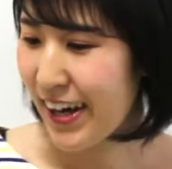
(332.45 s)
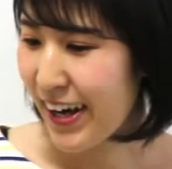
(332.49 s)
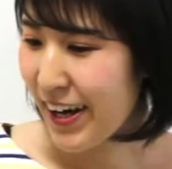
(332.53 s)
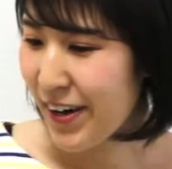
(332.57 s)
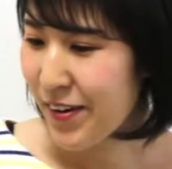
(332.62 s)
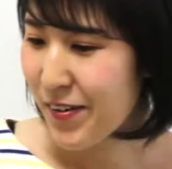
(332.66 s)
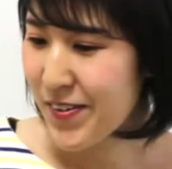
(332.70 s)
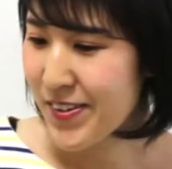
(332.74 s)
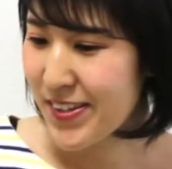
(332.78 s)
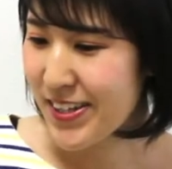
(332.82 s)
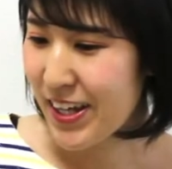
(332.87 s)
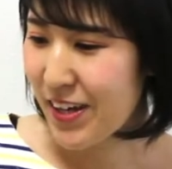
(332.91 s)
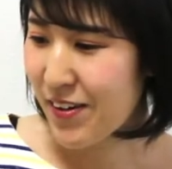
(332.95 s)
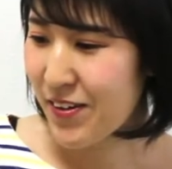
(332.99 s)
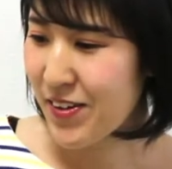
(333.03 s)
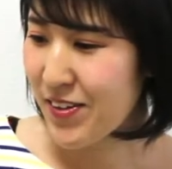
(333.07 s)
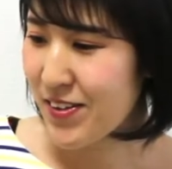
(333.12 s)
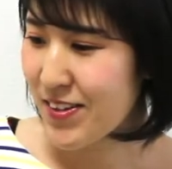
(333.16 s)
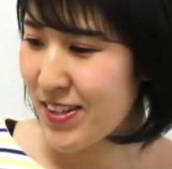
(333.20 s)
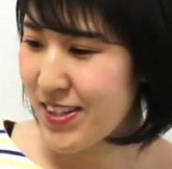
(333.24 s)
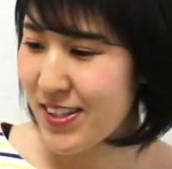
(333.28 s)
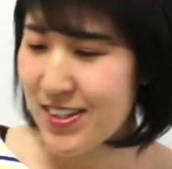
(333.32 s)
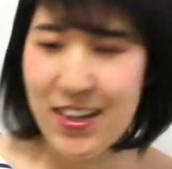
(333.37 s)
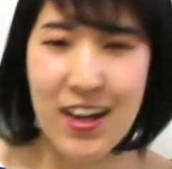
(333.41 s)
I'll tell
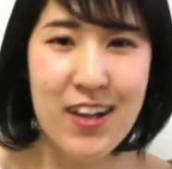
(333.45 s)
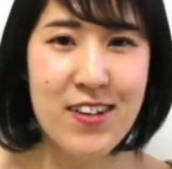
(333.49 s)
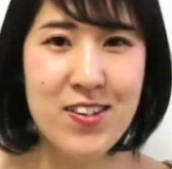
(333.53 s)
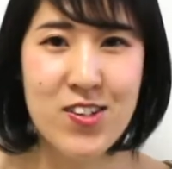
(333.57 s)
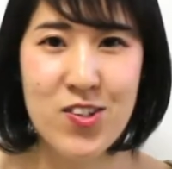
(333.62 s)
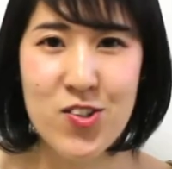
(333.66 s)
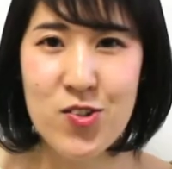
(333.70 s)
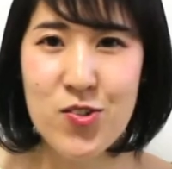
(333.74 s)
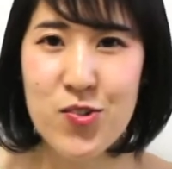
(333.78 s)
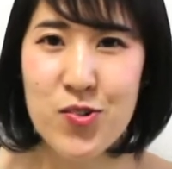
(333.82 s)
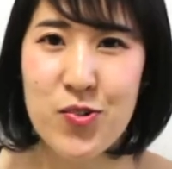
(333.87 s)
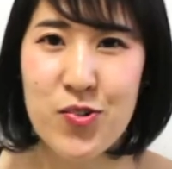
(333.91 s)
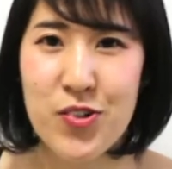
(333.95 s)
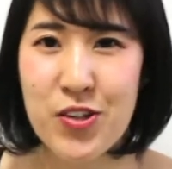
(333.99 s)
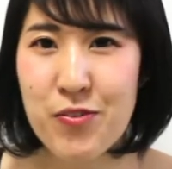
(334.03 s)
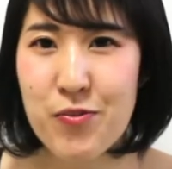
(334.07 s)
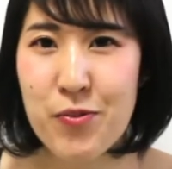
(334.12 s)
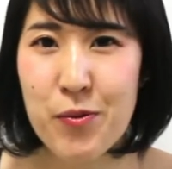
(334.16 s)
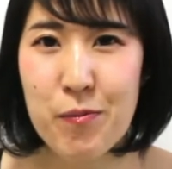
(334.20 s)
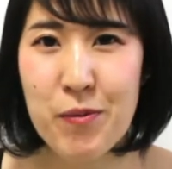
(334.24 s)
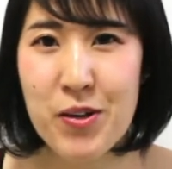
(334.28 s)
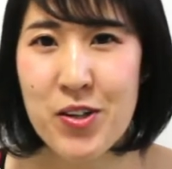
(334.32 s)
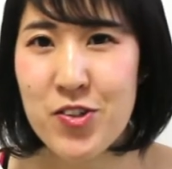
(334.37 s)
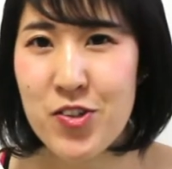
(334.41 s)
you this additional
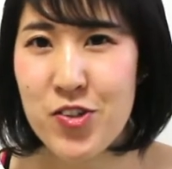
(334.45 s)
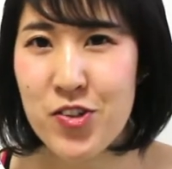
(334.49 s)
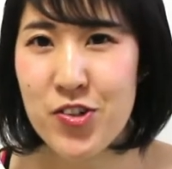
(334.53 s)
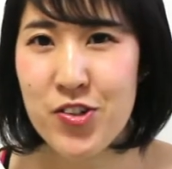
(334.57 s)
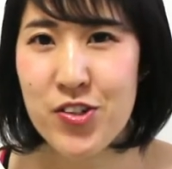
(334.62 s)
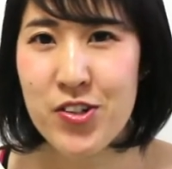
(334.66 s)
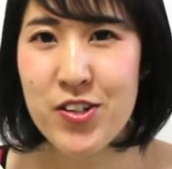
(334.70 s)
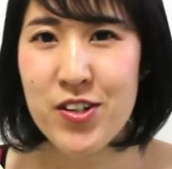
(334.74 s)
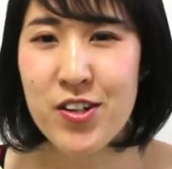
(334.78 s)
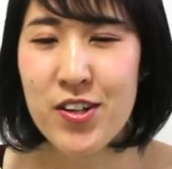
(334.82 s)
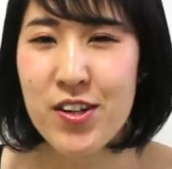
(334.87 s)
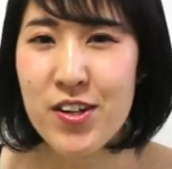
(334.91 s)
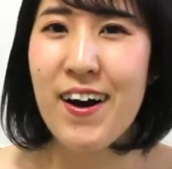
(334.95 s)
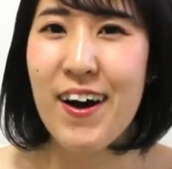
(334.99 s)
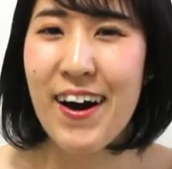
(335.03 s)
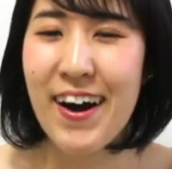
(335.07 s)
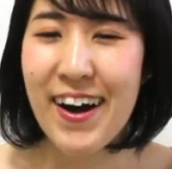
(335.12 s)
information.